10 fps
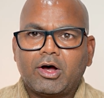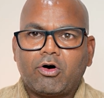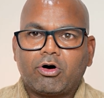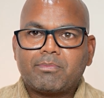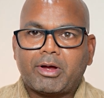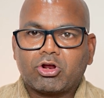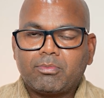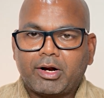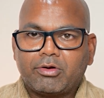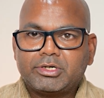or
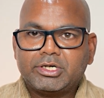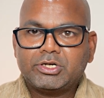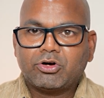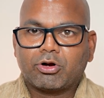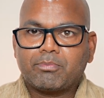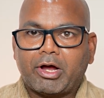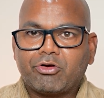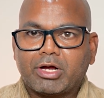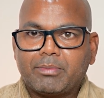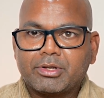microbiology or
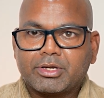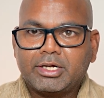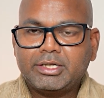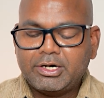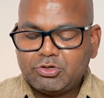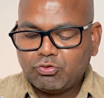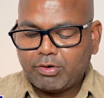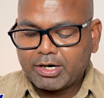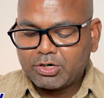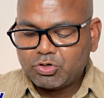biochemistry, then you
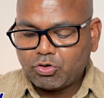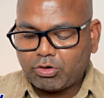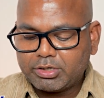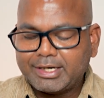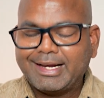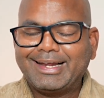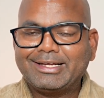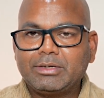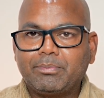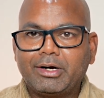are not
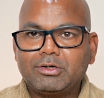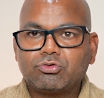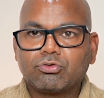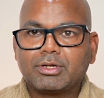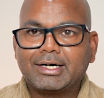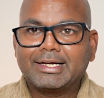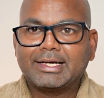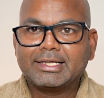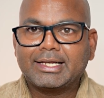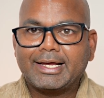eligible to sit
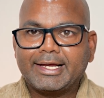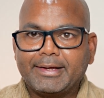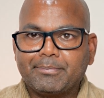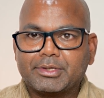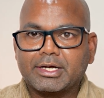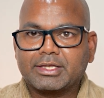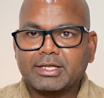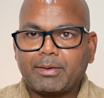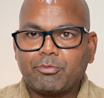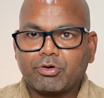in the AIIMS exam.